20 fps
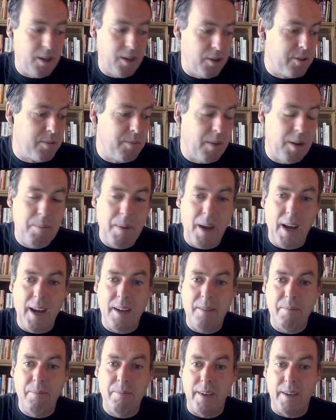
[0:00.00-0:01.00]
used my
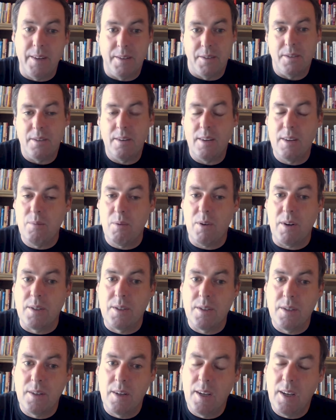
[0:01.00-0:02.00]
pen and it
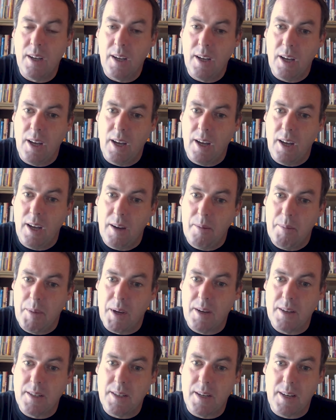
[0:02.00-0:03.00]
worked
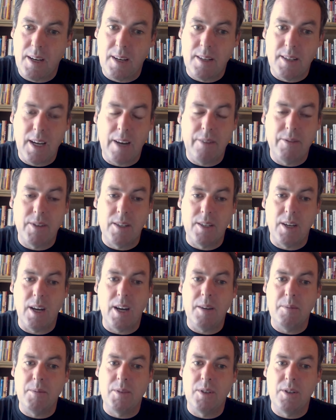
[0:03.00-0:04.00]
because I didn't have the
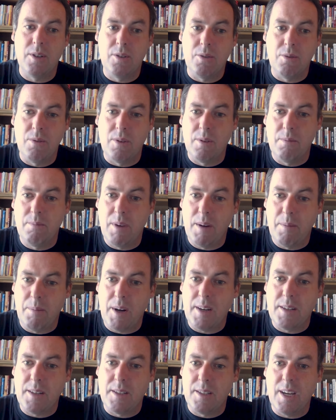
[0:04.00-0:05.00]
time to do a, a
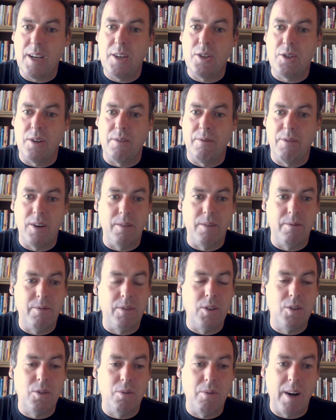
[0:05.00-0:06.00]
presentation for them for
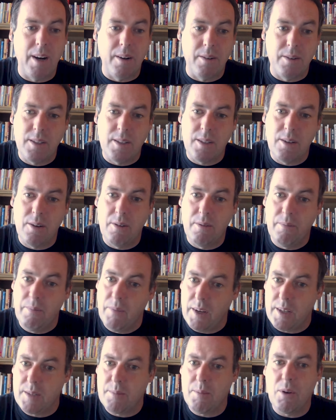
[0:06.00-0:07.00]
two hours. So
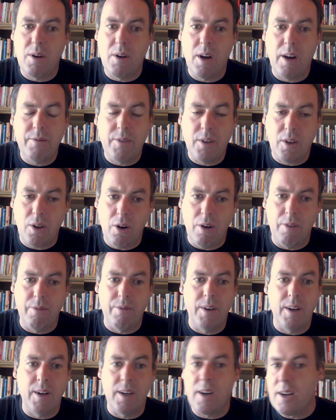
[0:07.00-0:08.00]
I spoke off the cuff
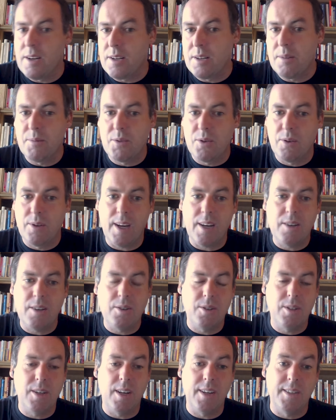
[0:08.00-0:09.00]
and I guided them through the
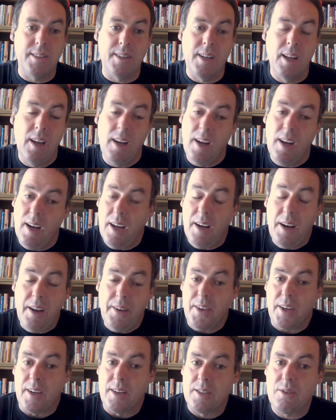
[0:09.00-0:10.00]
exercise. And I
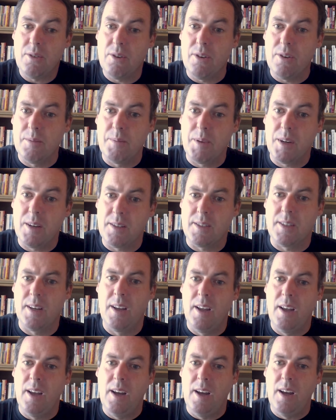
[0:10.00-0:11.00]
think it's good because
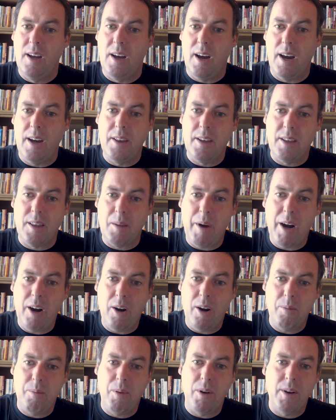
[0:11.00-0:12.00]
I think the
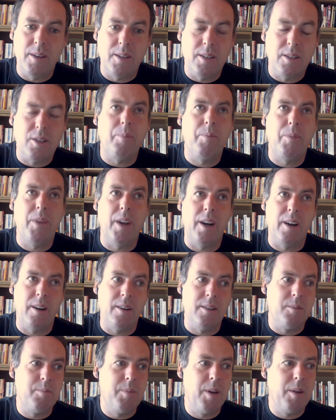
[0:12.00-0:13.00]
PowerPoint is up there
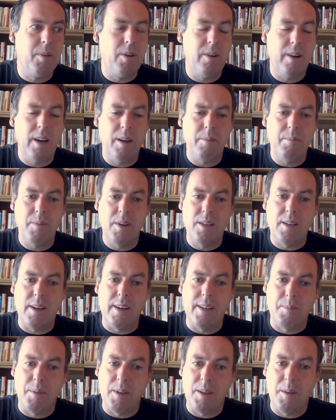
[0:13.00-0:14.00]
and people are
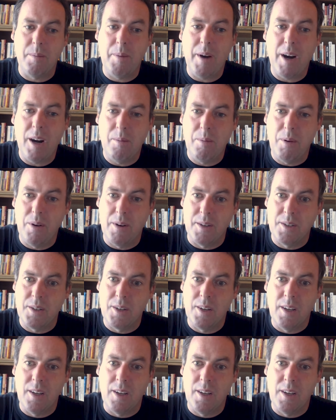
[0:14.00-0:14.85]
hypnotized by the PowerPoint.